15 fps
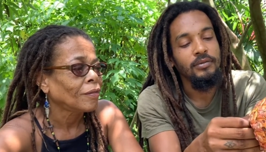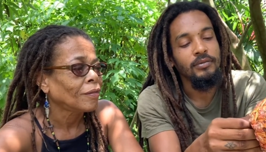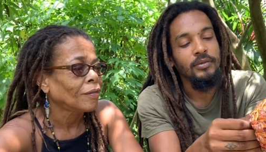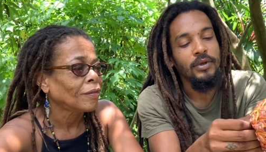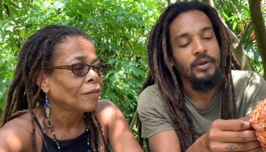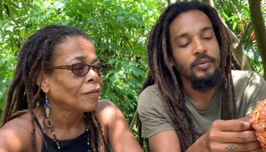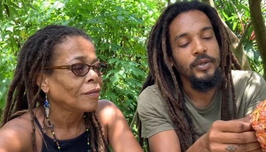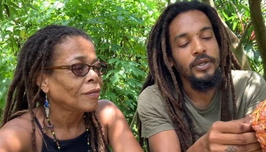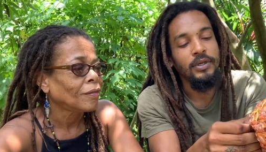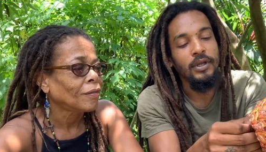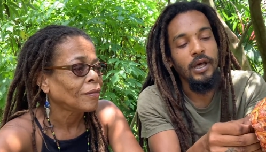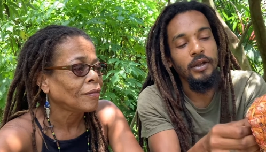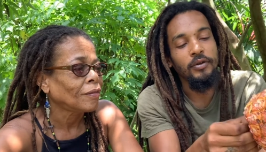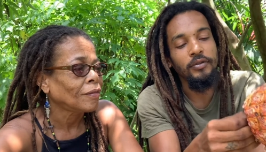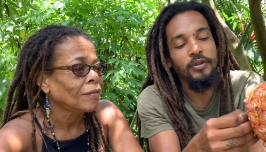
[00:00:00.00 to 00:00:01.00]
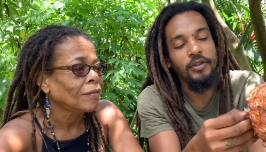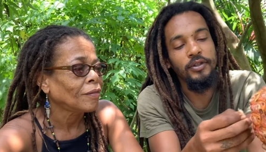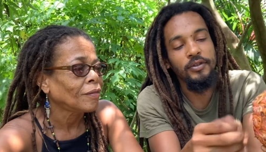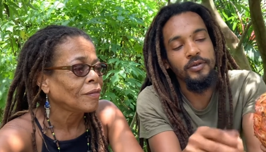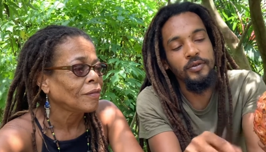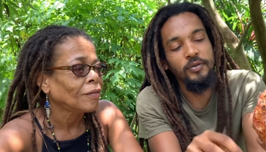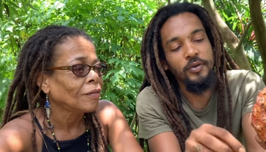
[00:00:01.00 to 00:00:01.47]
Speaker 1: I mean, I don't think this will
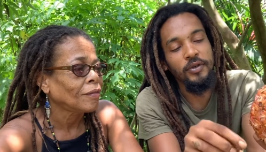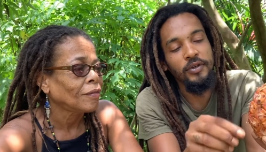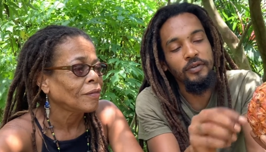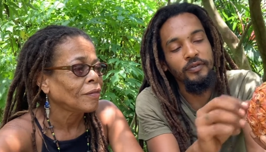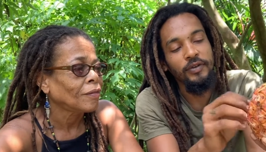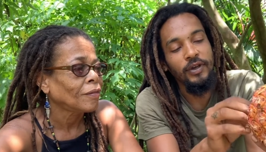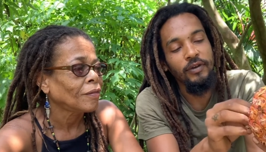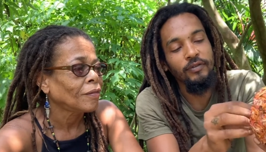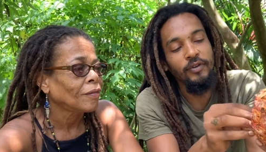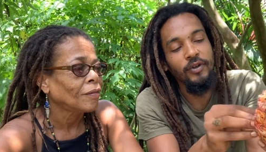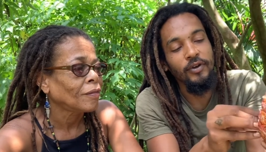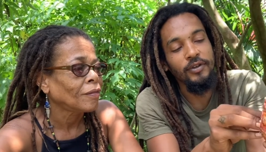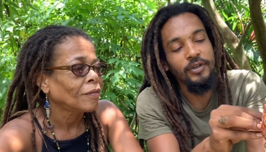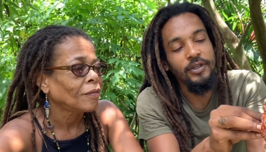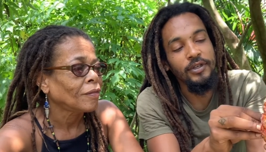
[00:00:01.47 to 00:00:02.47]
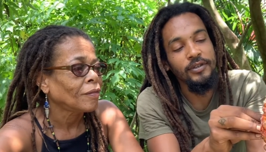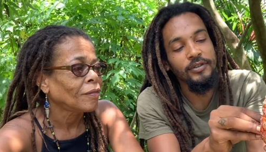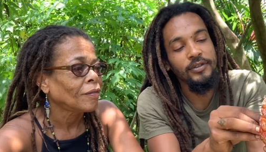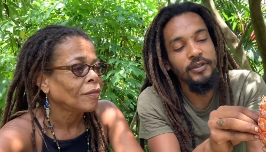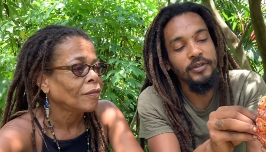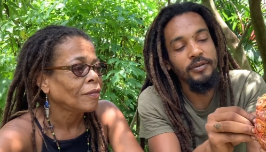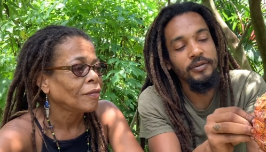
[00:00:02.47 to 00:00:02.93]
work if you have long nails,
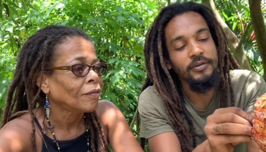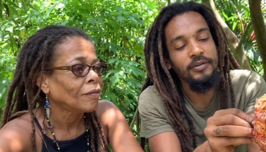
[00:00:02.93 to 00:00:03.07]
though.